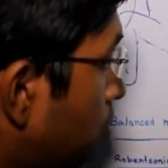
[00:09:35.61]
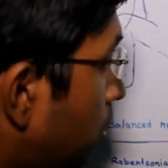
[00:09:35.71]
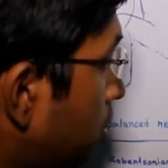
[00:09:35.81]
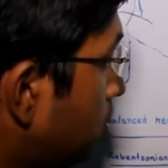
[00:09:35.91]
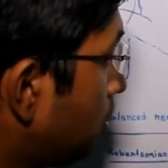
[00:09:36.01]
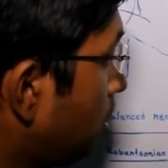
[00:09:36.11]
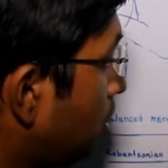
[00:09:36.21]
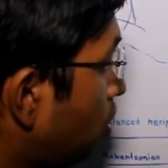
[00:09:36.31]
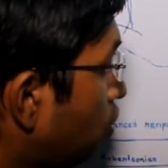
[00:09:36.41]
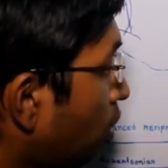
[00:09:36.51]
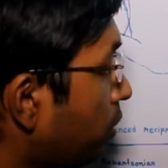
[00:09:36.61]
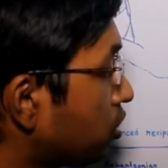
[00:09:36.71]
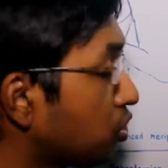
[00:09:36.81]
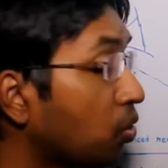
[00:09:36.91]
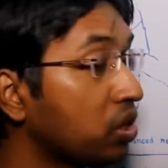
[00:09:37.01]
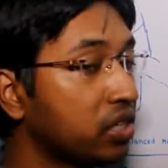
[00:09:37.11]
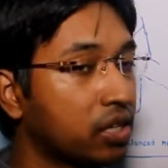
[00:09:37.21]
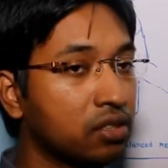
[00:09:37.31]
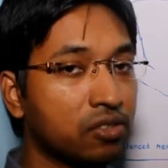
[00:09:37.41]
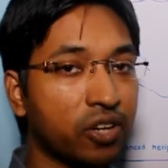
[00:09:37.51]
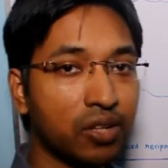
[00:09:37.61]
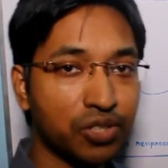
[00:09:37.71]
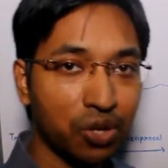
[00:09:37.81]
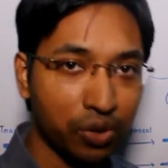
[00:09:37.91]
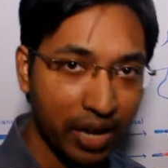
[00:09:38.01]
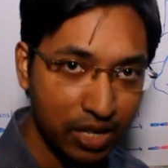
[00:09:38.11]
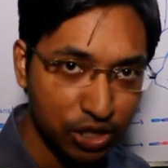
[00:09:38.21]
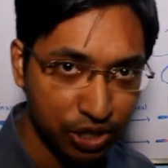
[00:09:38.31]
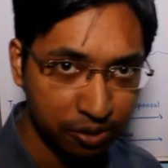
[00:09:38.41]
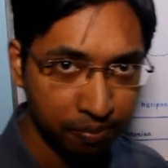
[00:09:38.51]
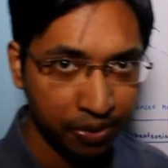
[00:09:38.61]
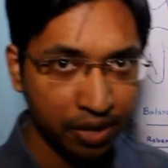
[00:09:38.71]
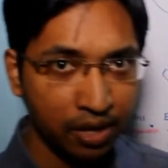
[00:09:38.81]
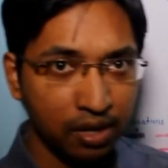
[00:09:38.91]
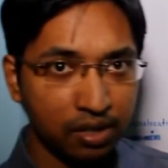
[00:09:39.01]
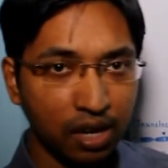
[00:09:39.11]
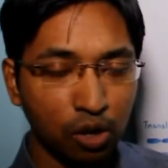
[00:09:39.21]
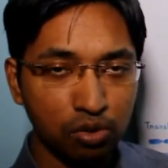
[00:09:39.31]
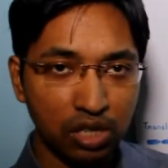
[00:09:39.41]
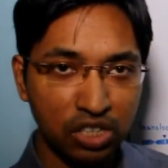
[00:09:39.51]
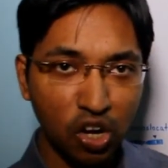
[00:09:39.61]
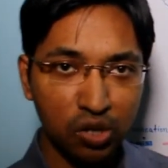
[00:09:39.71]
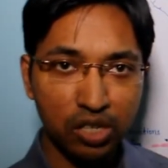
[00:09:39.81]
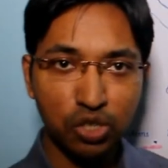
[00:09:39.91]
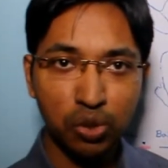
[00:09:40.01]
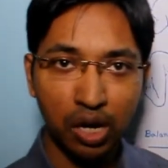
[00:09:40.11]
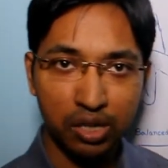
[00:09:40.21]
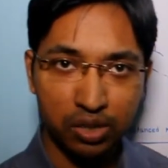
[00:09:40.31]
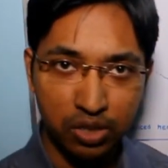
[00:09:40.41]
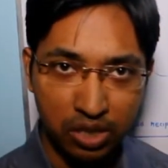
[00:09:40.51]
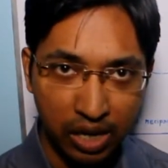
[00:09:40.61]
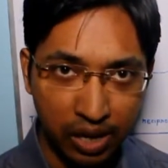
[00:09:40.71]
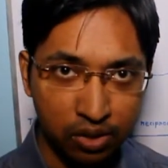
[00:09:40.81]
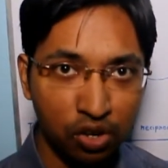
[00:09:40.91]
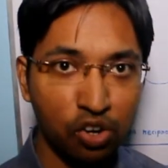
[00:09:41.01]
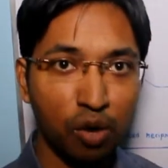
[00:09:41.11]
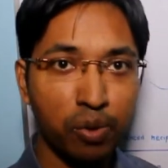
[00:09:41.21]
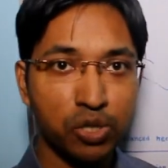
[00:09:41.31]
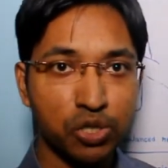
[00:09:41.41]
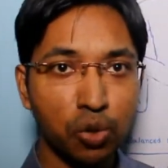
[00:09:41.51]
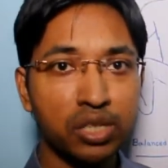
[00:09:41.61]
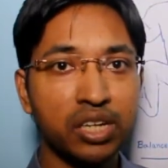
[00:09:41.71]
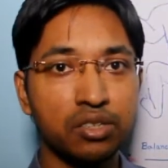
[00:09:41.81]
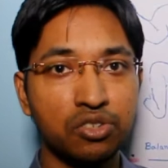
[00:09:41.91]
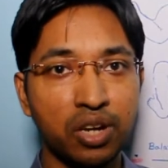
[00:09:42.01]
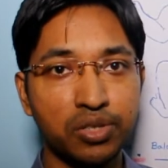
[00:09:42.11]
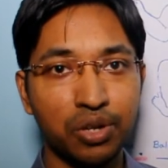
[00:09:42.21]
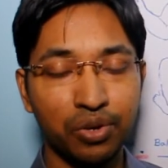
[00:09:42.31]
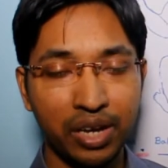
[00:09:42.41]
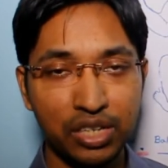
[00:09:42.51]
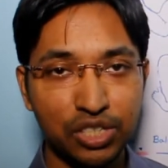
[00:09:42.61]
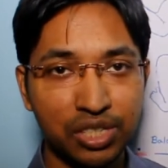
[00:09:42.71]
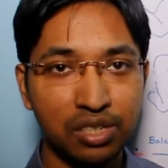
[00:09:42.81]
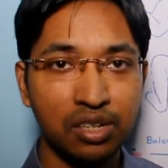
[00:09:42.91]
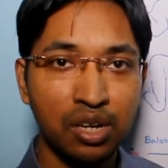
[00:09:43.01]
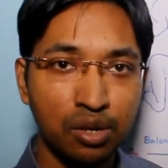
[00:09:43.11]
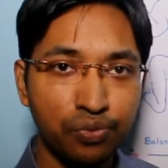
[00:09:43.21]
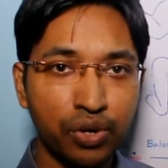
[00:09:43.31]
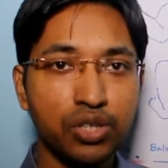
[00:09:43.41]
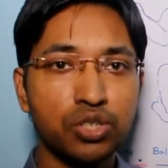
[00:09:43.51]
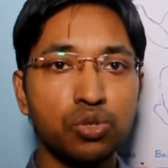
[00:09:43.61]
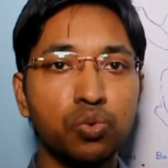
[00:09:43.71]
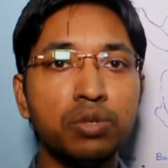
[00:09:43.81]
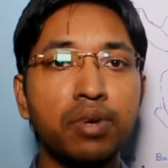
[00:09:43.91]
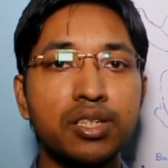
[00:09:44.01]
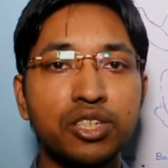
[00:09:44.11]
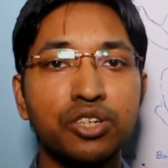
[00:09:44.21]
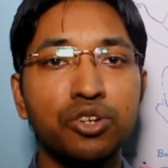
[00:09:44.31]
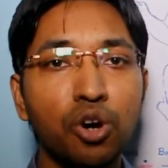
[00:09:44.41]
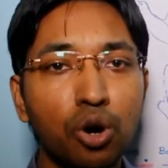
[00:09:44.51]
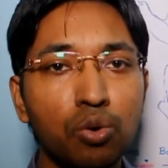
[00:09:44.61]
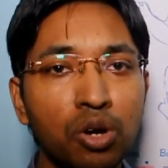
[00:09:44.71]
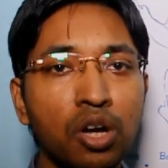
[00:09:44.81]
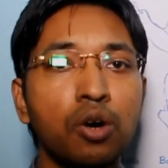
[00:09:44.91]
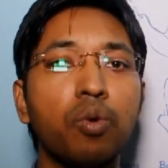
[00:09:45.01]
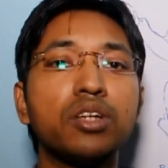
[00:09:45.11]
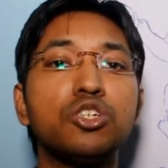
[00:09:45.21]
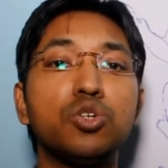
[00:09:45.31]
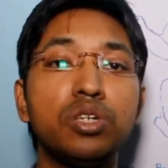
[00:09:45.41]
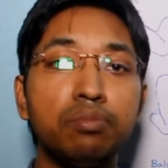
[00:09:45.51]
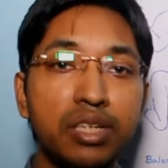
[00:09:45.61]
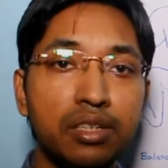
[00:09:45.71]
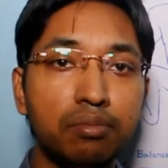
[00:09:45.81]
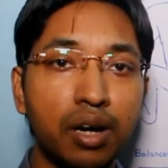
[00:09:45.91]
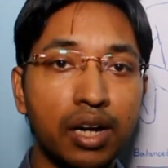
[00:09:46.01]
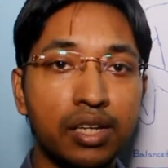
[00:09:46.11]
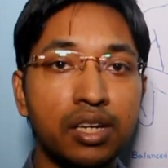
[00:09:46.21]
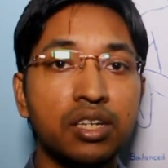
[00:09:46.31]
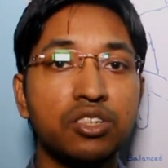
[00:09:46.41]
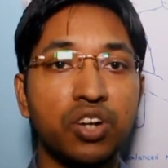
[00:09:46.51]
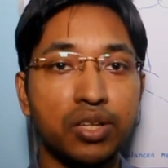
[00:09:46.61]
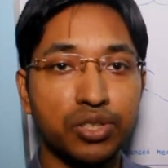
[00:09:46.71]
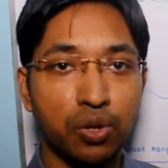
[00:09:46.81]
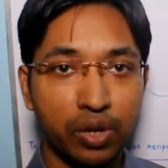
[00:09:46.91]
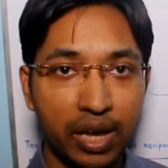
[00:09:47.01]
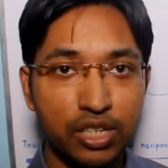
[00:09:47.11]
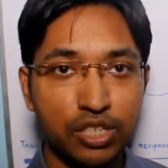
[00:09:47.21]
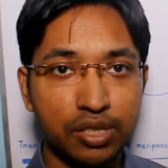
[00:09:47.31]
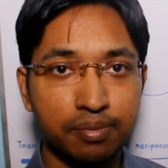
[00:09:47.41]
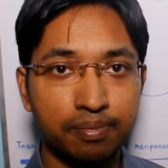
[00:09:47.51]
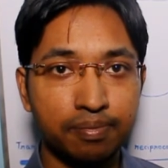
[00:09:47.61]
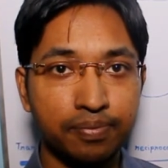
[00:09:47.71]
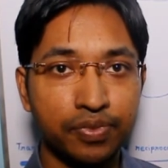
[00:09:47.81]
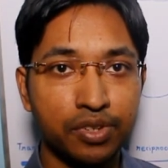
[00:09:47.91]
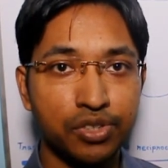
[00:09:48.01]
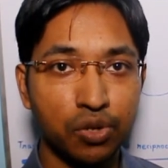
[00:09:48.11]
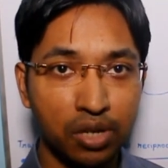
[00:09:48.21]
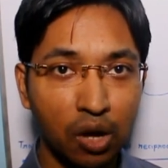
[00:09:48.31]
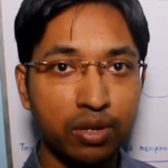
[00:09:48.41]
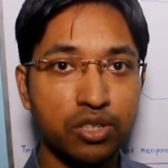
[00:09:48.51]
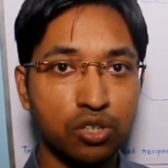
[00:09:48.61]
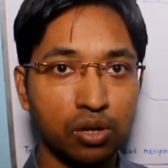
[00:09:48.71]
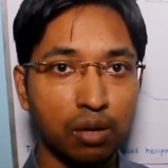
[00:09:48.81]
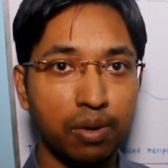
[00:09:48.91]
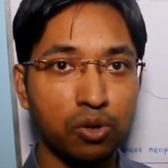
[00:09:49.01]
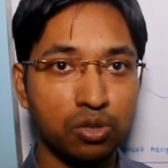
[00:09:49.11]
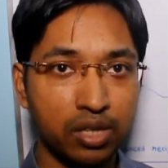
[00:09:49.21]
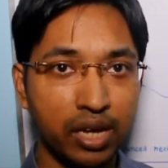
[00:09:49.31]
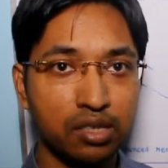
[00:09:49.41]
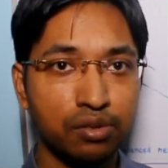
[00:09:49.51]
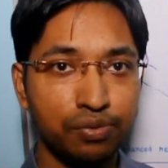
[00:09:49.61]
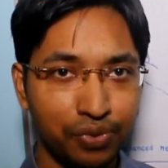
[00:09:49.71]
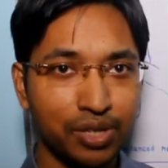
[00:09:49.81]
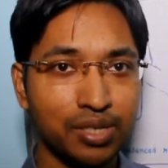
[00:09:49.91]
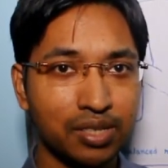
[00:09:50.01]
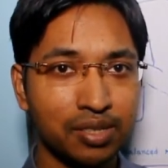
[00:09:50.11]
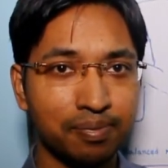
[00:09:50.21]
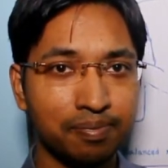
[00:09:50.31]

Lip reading: was Robertsonian translocation. Now, in order to understand Robertsonian translocation, first we must know what do we mean by translocation. So now let's talk about that first.